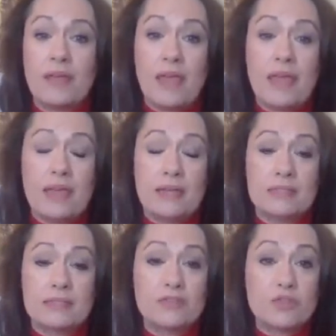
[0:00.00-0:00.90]

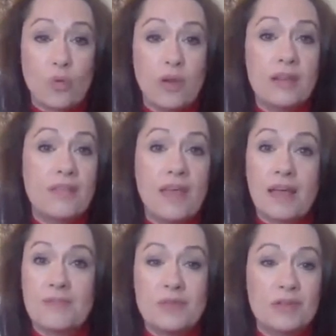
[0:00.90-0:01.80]
and join that
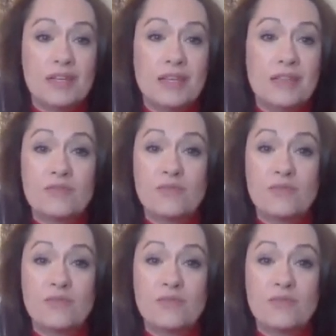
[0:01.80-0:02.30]
community.